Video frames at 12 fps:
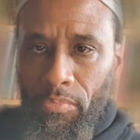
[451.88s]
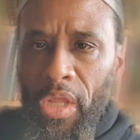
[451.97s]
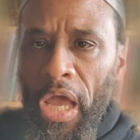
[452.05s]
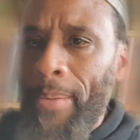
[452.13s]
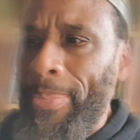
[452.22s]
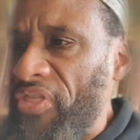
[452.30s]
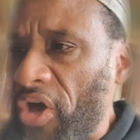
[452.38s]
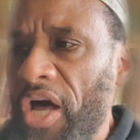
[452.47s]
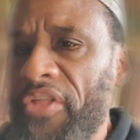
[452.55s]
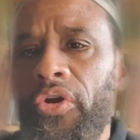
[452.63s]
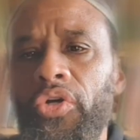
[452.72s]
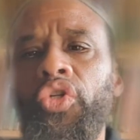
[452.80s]
about the
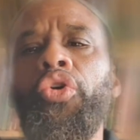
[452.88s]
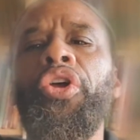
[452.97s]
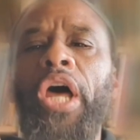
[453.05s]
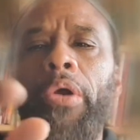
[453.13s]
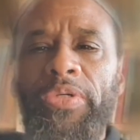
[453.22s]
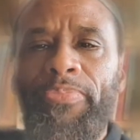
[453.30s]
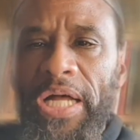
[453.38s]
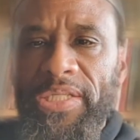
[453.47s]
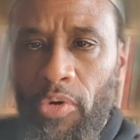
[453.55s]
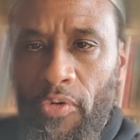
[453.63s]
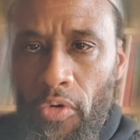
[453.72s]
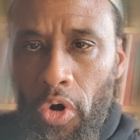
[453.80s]
qadr, so you're not
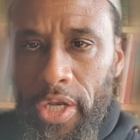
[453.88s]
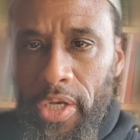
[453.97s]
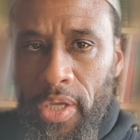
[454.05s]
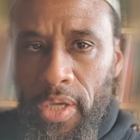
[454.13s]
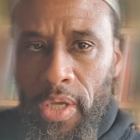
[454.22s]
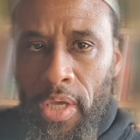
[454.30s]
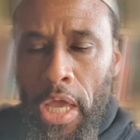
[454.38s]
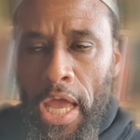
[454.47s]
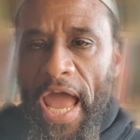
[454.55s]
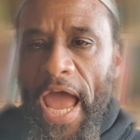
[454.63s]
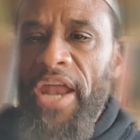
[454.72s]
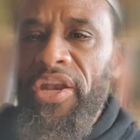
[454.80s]
responsible for it.
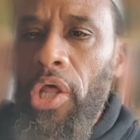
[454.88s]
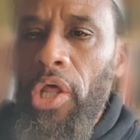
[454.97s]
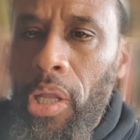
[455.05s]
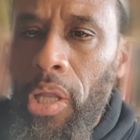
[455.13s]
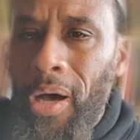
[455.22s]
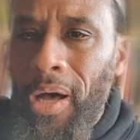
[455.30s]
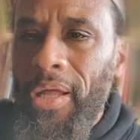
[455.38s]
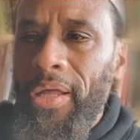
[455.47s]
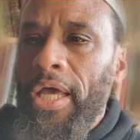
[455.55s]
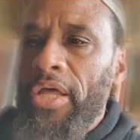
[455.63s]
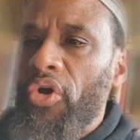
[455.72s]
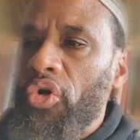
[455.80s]
And Allah,
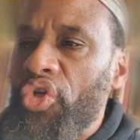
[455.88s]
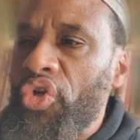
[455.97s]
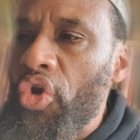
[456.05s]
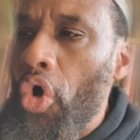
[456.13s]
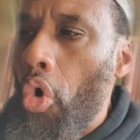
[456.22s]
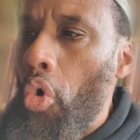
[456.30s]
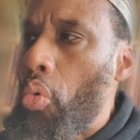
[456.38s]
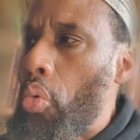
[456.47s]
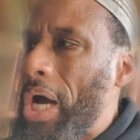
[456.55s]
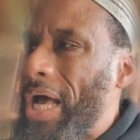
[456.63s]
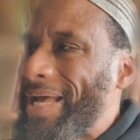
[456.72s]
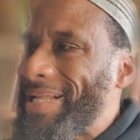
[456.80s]
there's no
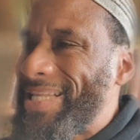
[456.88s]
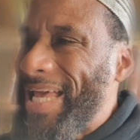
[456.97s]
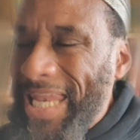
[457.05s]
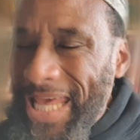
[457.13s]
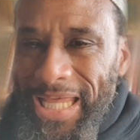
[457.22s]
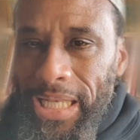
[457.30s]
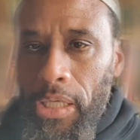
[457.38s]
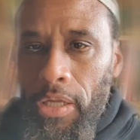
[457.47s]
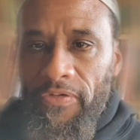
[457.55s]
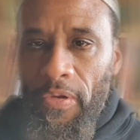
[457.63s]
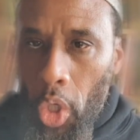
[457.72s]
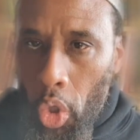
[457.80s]
dalil
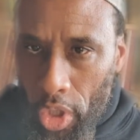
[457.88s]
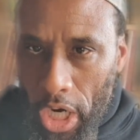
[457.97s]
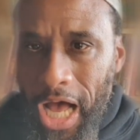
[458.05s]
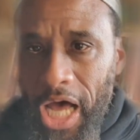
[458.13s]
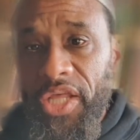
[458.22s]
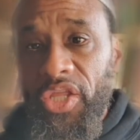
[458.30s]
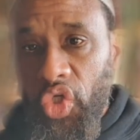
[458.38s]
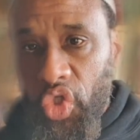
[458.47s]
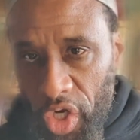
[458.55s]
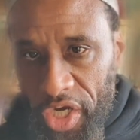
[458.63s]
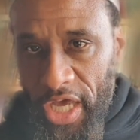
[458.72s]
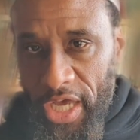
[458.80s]
from the Quran and the
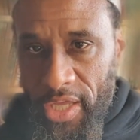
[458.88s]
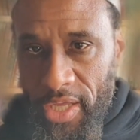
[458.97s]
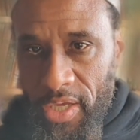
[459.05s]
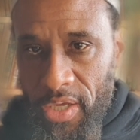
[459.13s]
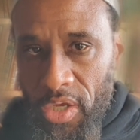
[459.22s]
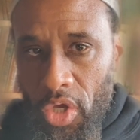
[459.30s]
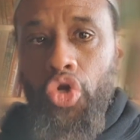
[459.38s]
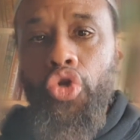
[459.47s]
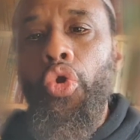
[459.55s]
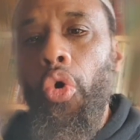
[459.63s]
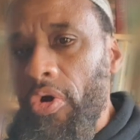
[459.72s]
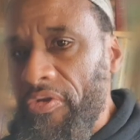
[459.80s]
Sunnah,
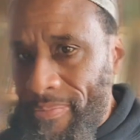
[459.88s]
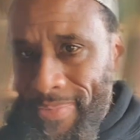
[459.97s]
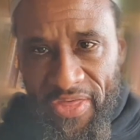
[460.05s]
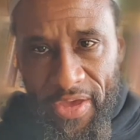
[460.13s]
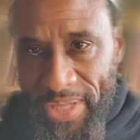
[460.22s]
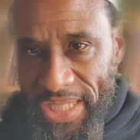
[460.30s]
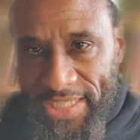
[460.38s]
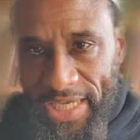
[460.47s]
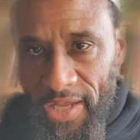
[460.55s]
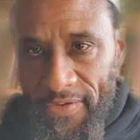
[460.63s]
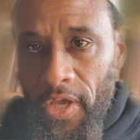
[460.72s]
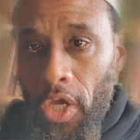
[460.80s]
nor the madhab of the
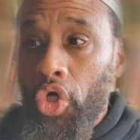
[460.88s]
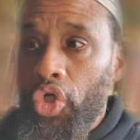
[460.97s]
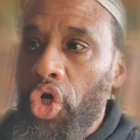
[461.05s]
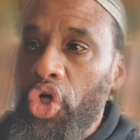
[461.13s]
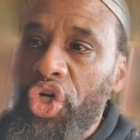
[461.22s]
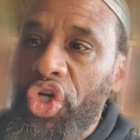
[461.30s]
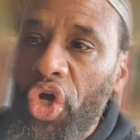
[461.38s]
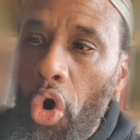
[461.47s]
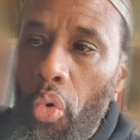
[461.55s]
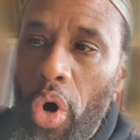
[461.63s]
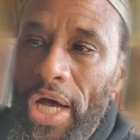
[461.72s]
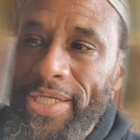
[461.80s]
Salaf, to
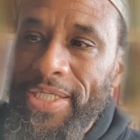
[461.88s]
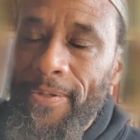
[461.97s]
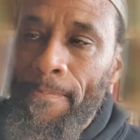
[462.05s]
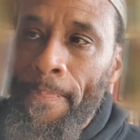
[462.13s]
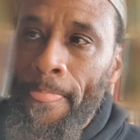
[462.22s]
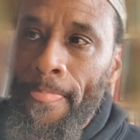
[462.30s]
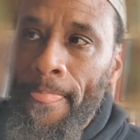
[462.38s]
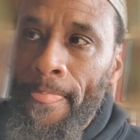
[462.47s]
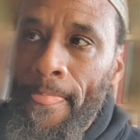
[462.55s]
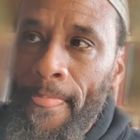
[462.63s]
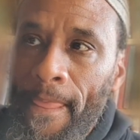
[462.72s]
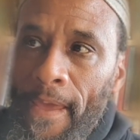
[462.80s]
show us
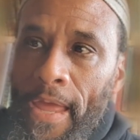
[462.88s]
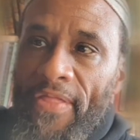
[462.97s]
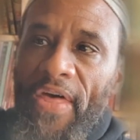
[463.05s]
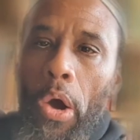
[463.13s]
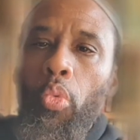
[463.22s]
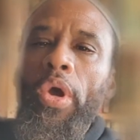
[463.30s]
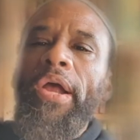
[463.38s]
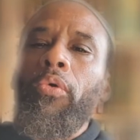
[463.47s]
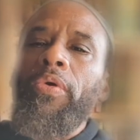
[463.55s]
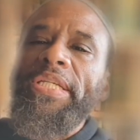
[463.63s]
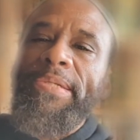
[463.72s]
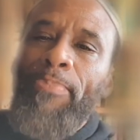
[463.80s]
that we are
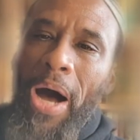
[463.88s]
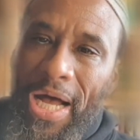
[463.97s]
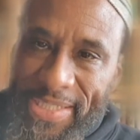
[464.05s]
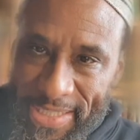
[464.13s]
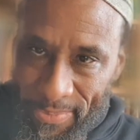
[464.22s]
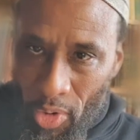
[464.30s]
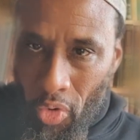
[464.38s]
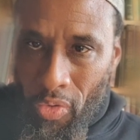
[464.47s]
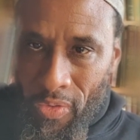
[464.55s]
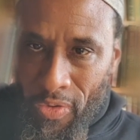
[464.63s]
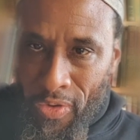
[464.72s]
responsible